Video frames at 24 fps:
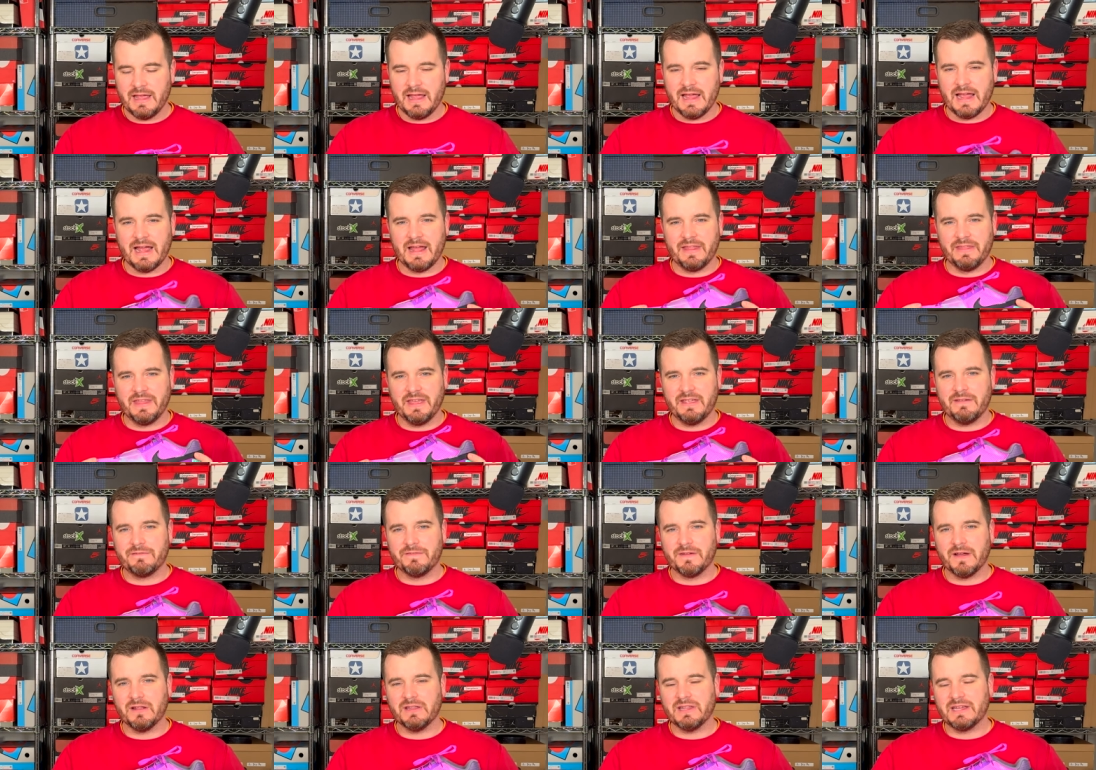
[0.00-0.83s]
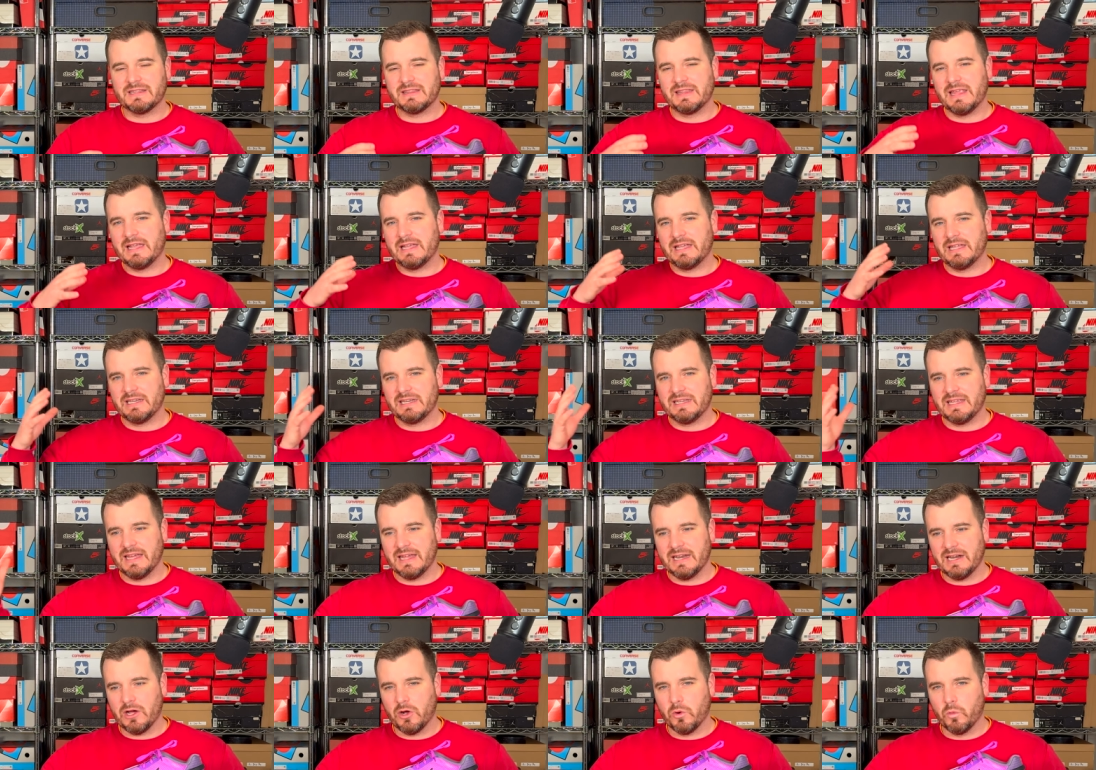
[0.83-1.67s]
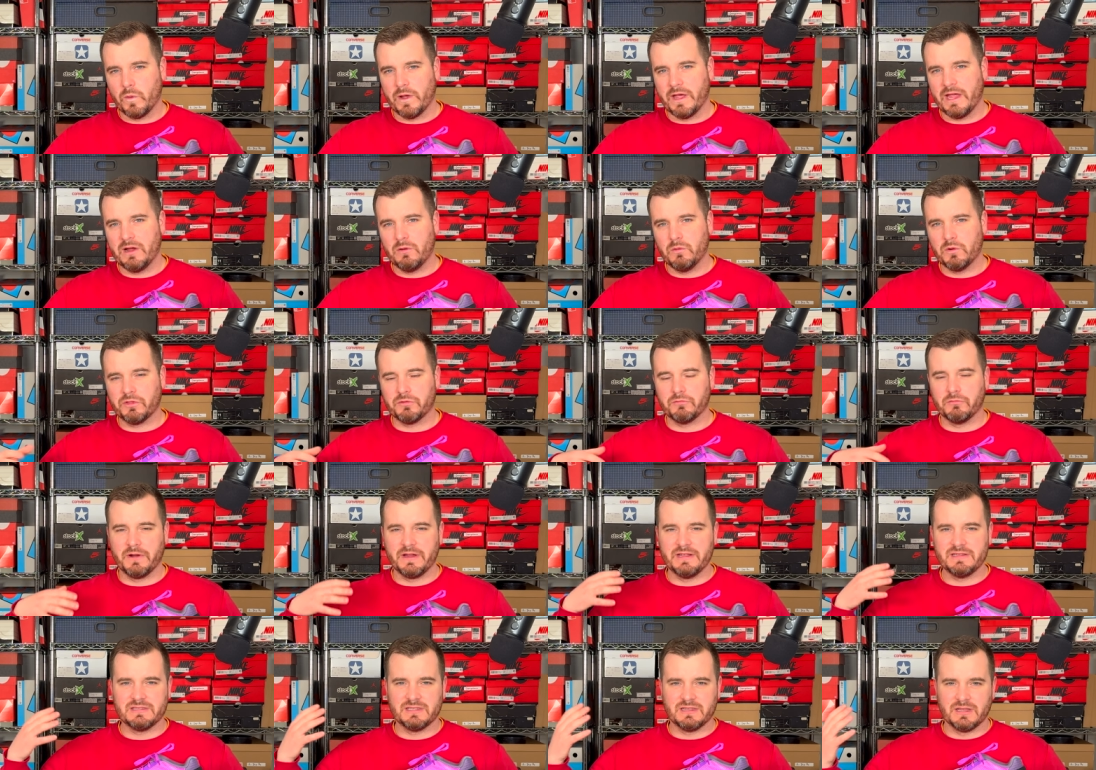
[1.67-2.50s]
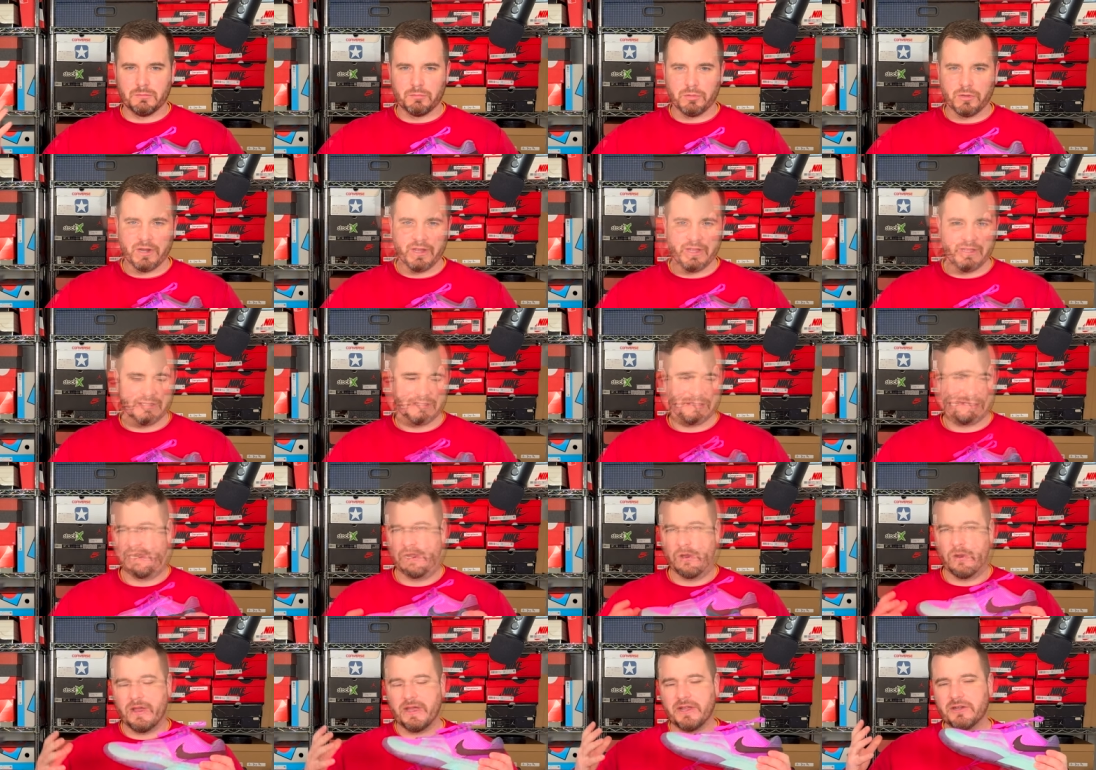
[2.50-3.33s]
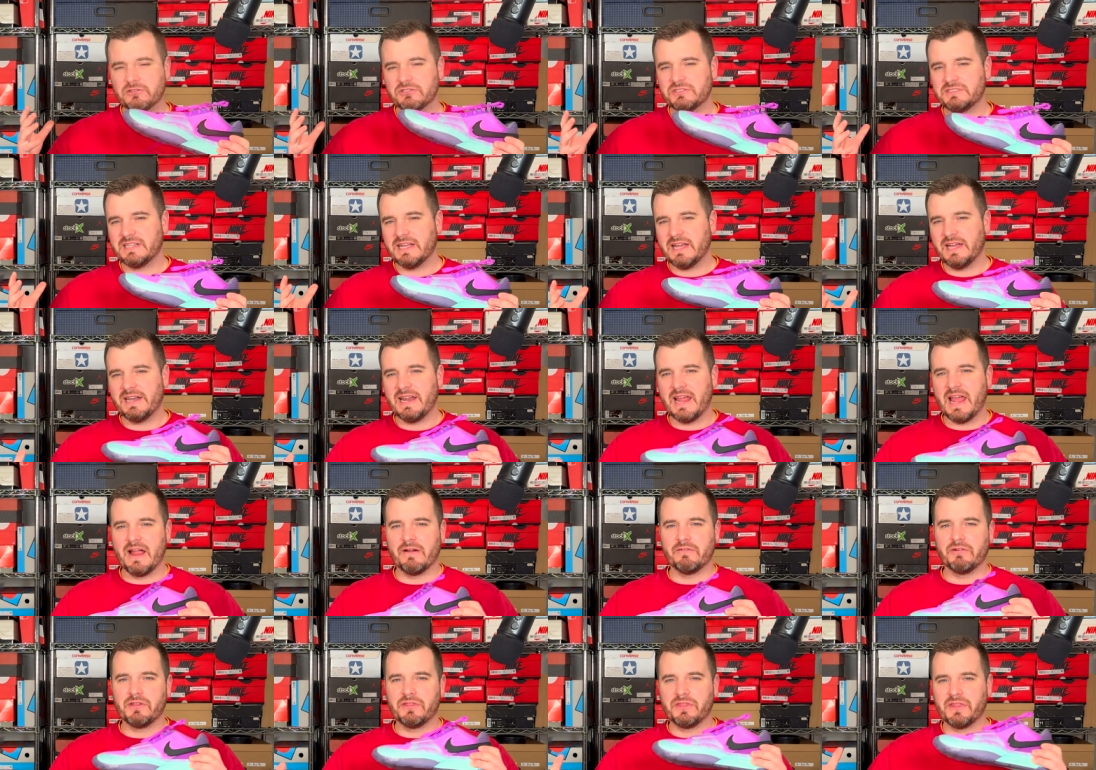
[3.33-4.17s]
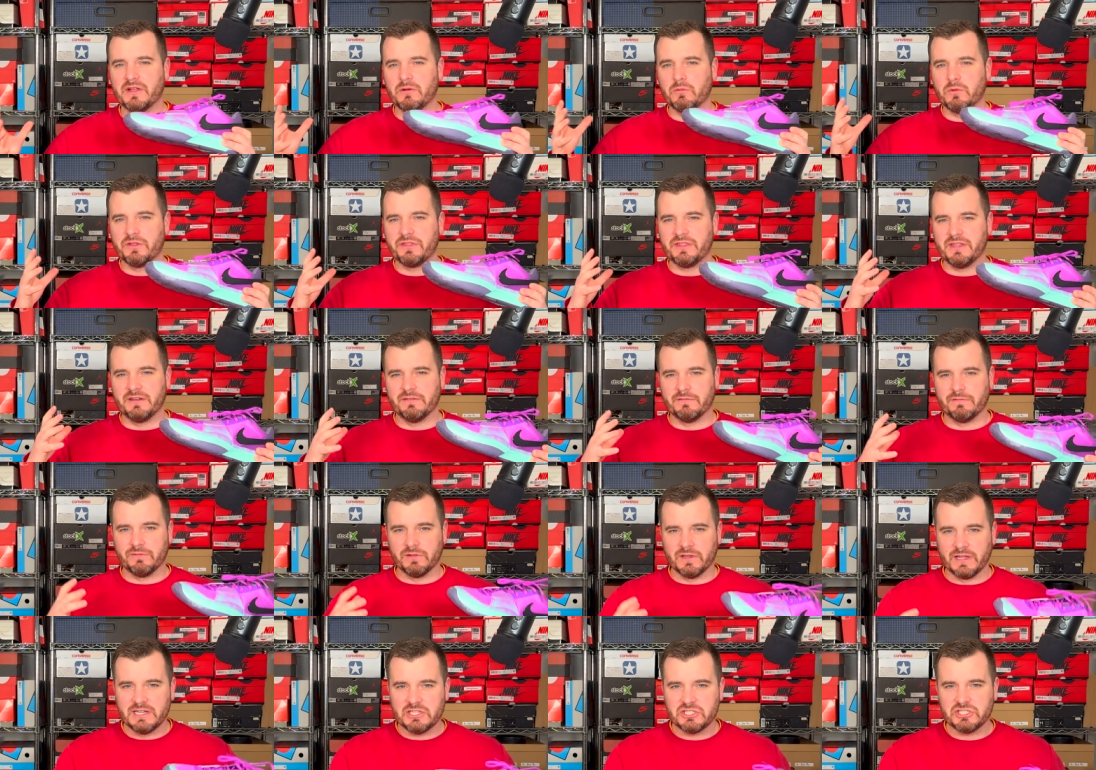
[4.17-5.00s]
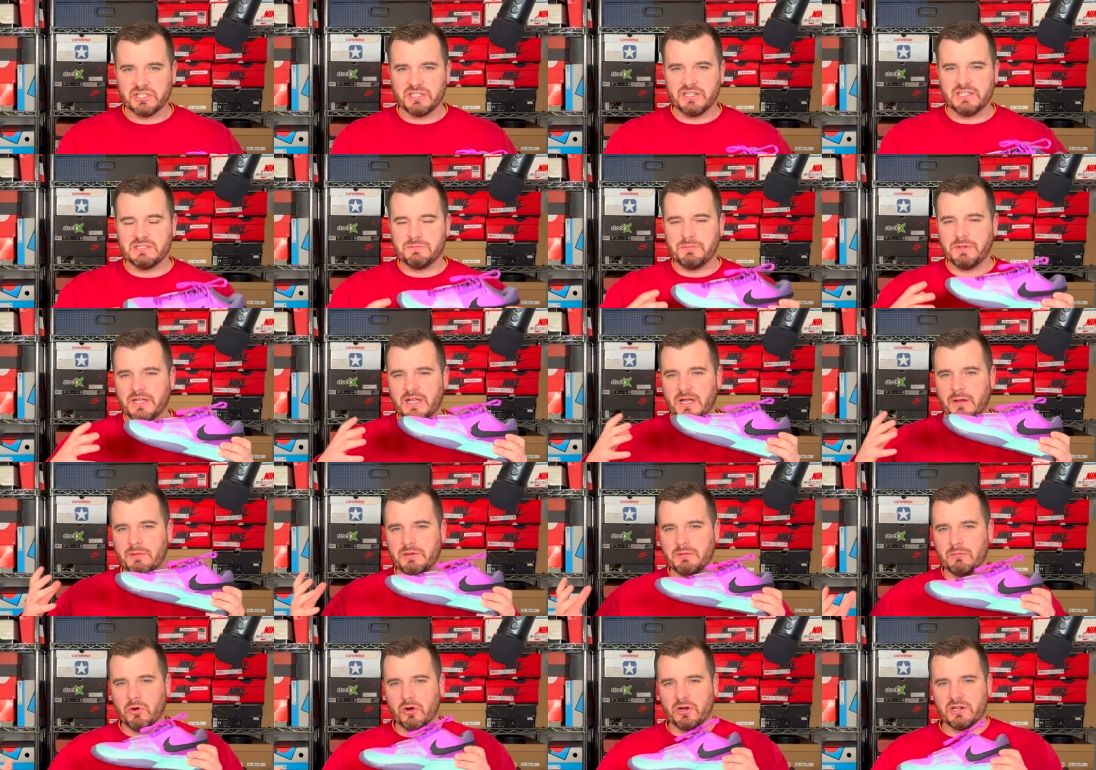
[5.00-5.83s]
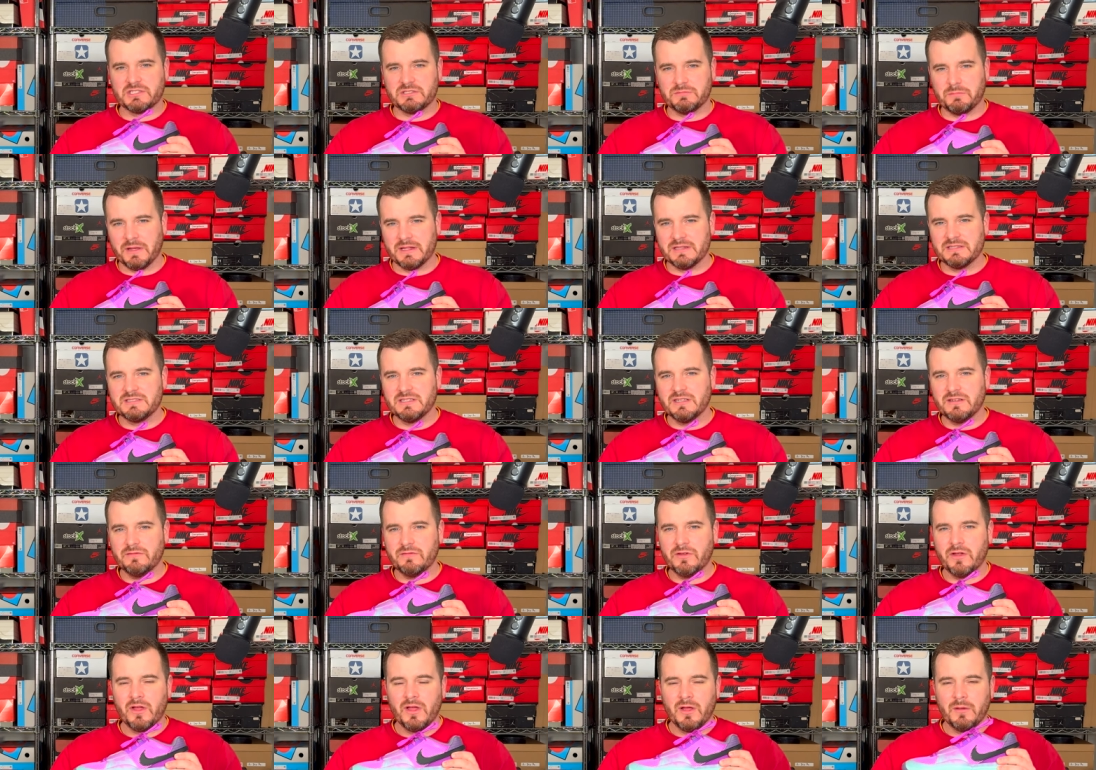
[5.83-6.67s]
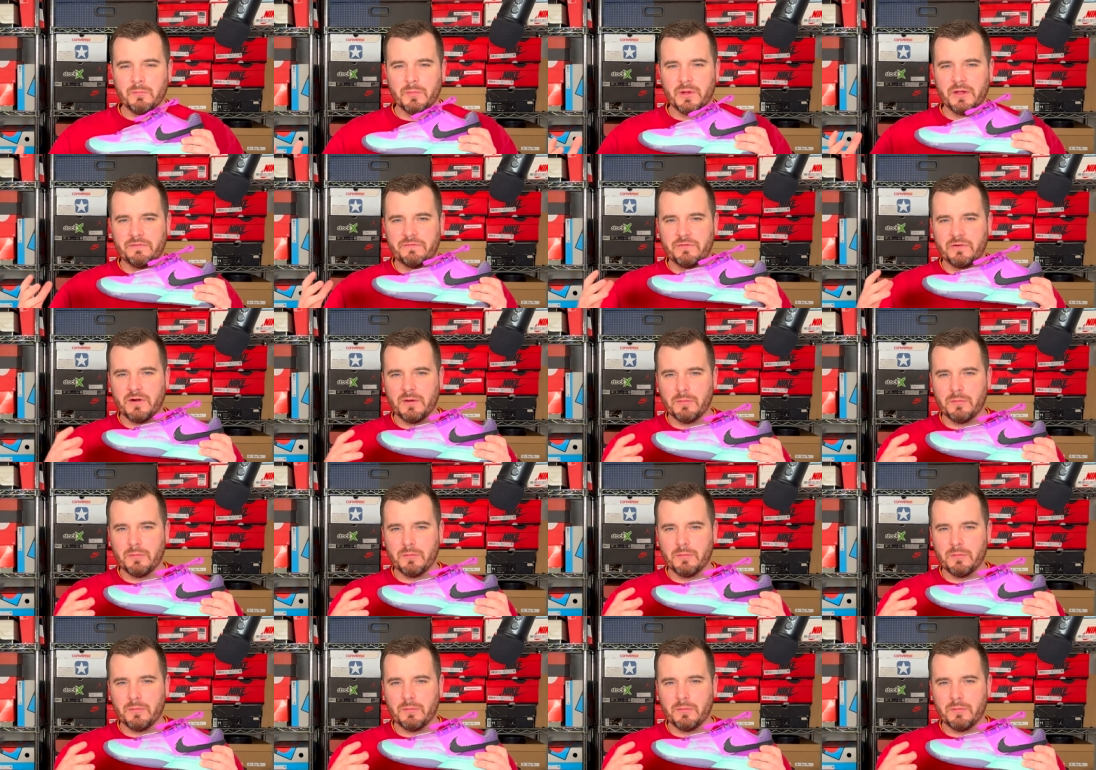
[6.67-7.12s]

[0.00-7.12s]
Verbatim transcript: and they felt like they could get away with raising the price. Now I understand everything with inflation is becoming more expensive, but for a